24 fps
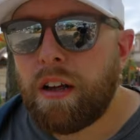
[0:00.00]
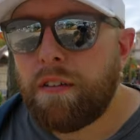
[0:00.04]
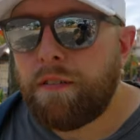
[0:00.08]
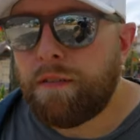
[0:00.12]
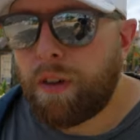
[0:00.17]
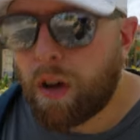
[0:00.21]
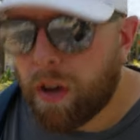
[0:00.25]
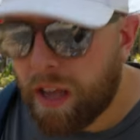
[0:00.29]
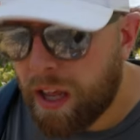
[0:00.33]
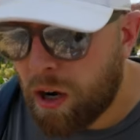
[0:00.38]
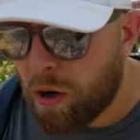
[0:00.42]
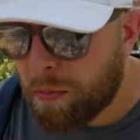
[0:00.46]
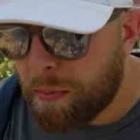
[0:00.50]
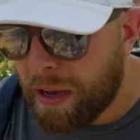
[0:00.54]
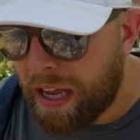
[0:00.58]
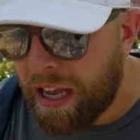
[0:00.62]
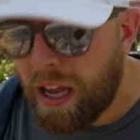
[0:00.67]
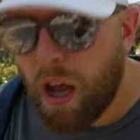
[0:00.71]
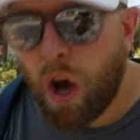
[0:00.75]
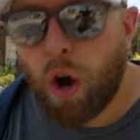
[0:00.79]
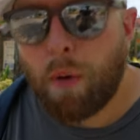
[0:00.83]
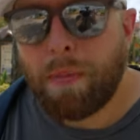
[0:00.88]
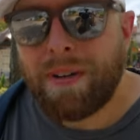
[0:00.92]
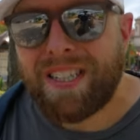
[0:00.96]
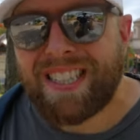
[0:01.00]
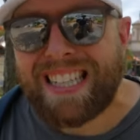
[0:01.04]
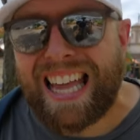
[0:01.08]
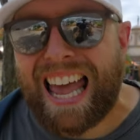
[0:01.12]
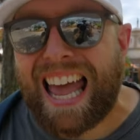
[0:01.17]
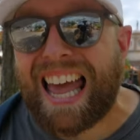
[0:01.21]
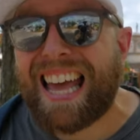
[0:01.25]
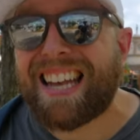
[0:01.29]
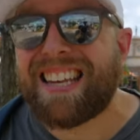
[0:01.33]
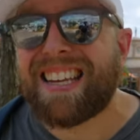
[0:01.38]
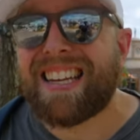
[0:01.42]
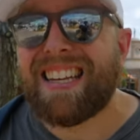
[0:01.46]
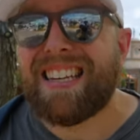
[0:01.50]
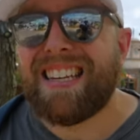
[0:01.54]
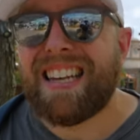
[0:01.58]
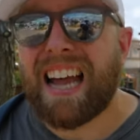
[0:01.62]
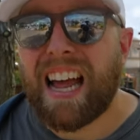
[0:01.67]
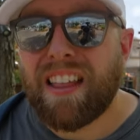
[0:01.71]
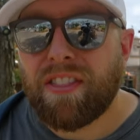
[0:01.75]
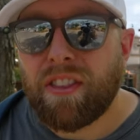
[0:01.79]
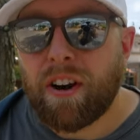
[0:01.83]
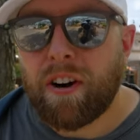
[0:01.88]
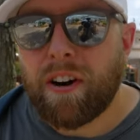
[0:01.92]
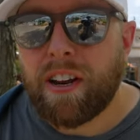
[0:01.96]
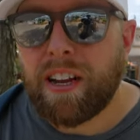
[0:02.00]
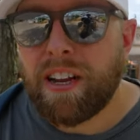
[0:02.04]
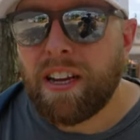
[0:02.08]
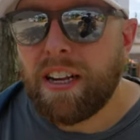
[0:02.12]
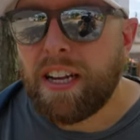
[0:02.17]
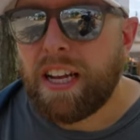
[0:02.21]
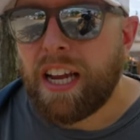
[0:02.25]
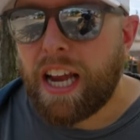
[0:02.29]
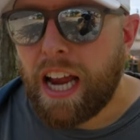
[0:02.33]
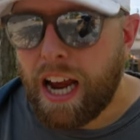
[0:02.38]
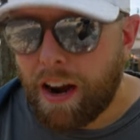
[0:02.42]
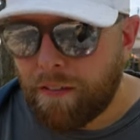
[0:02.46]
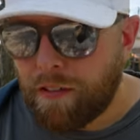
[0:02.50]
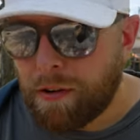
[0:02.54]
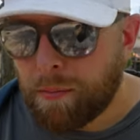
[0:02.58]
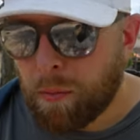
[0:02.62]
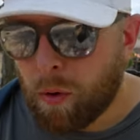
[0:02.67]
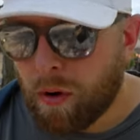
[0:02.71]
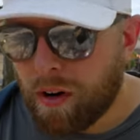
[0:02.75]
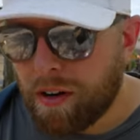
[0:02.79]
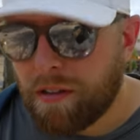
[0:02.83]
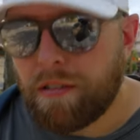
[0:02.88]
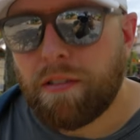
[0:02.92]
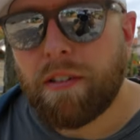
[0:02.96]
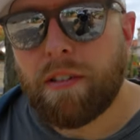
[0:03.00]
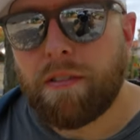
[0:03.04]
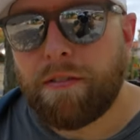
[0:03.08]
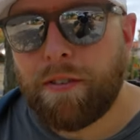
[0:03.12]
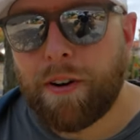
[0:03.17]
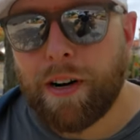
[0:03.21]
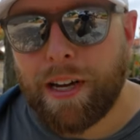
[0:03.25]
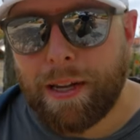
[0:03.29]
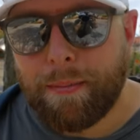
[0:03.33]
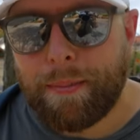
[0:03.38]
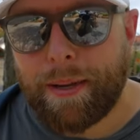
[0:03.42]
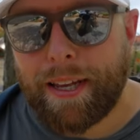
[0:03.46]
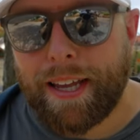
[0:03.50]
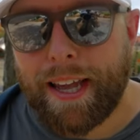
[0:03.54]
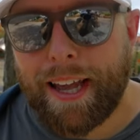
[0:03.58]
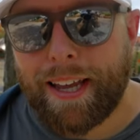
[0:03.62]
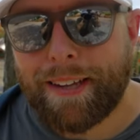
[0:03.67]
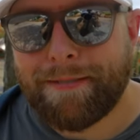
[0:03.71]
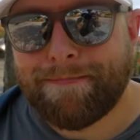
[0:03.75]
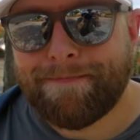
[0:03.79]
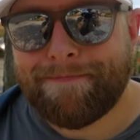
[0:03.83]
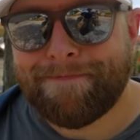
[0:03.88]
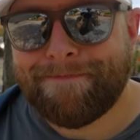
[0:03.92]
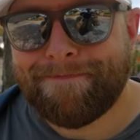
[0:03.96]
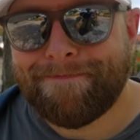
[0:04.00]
Volcano Bay opens at 9.30 every morning for EPA.